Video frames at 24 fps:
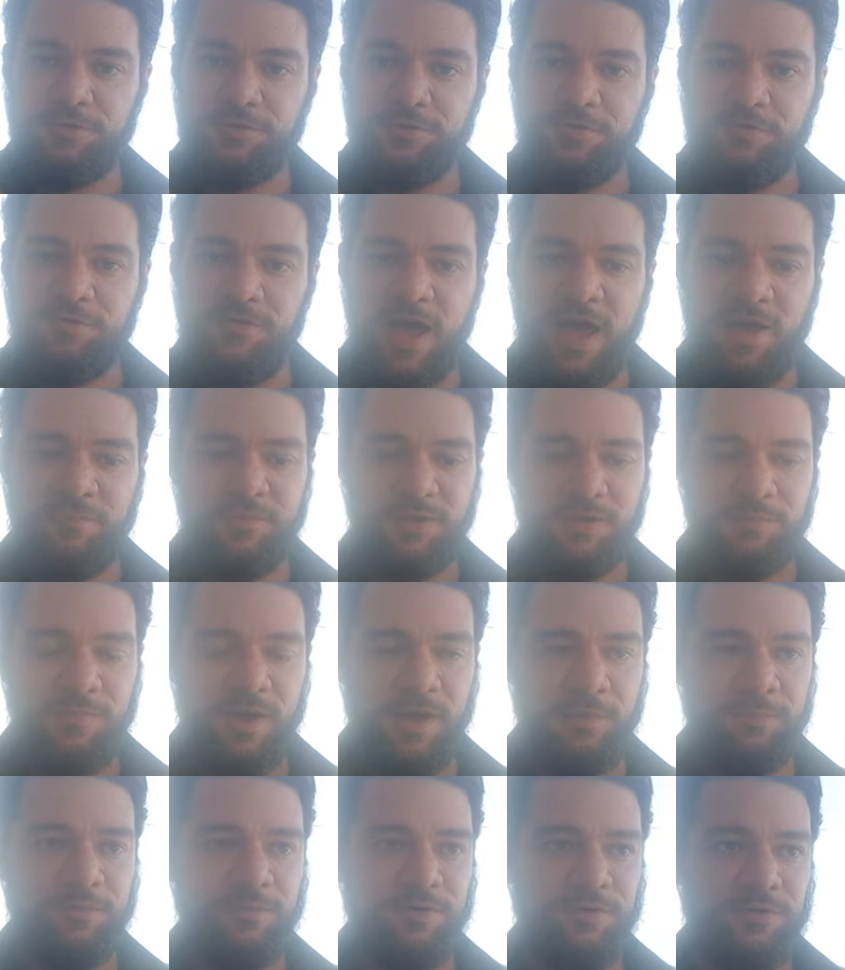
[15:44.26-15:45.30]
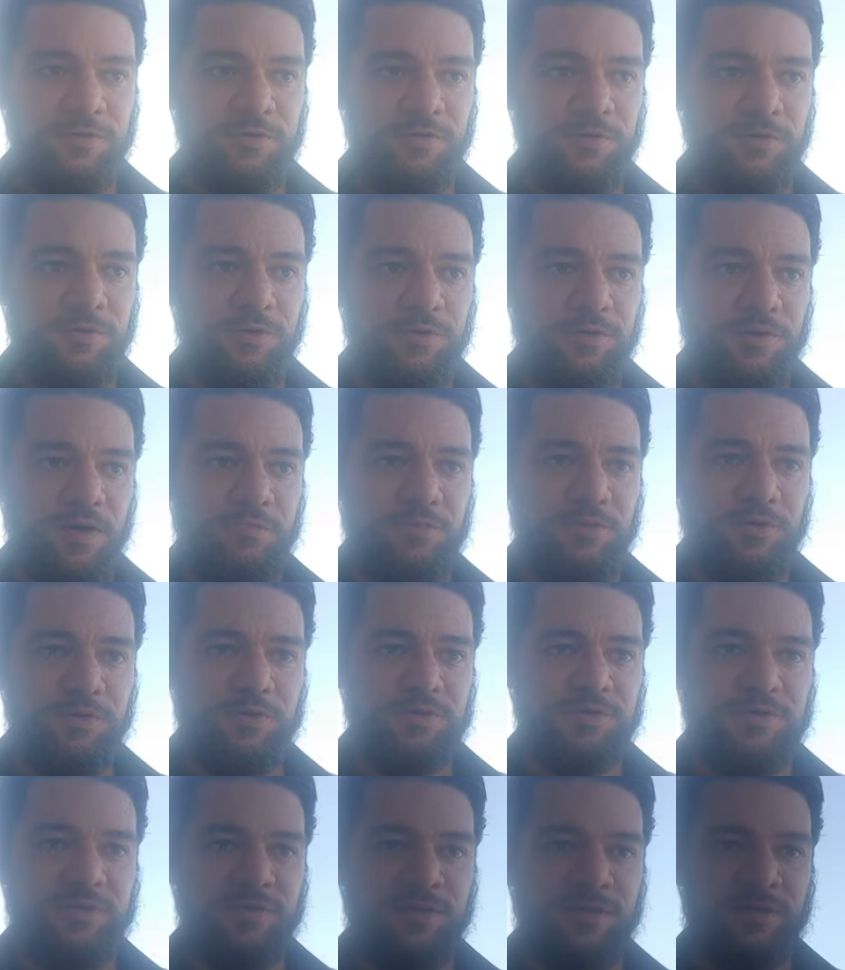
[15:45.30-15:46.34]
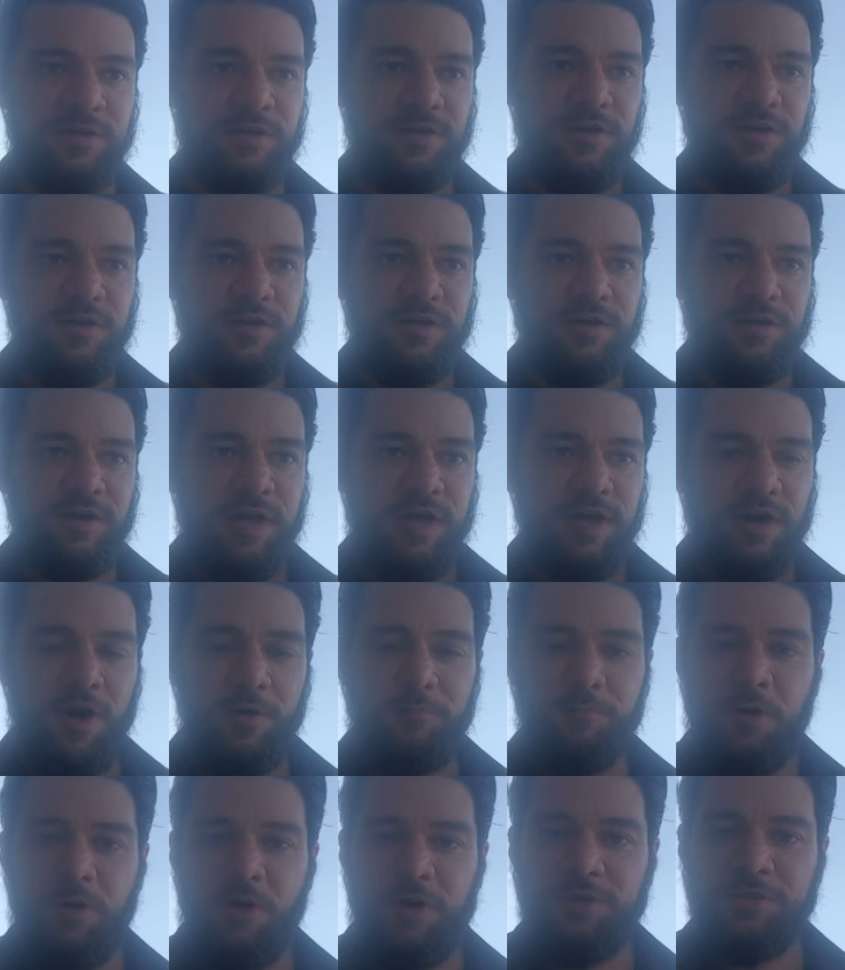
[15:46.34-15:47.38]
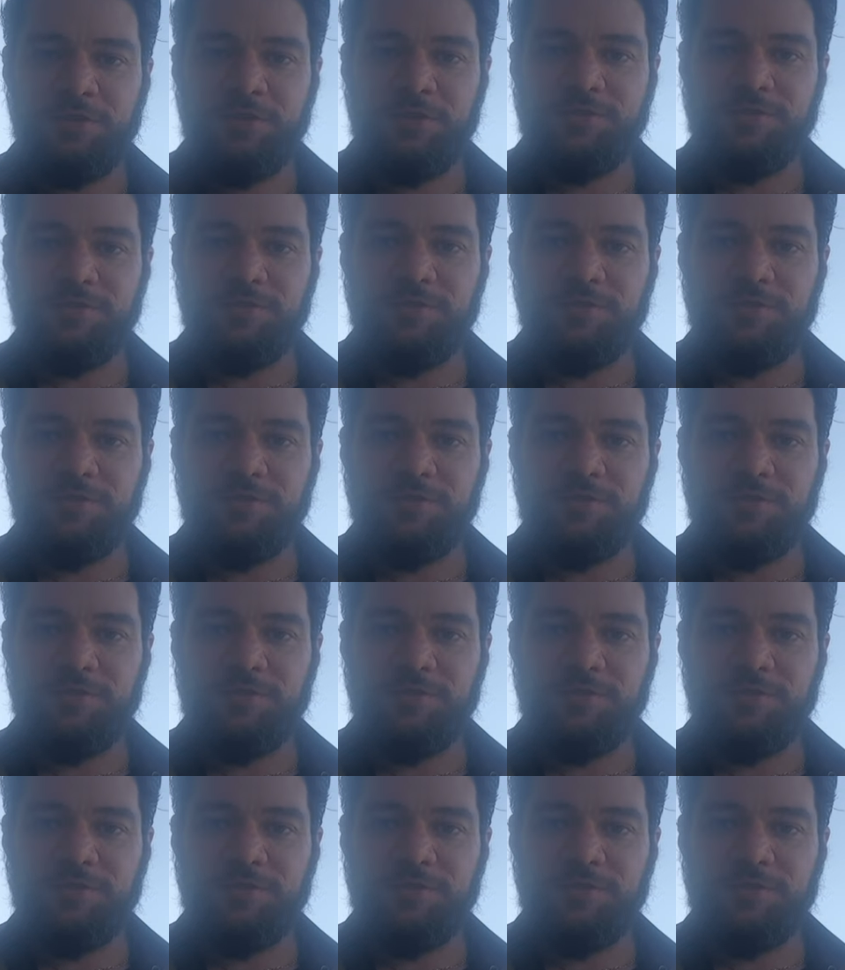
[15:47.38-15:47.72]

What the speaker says: or a family member or a person upon the,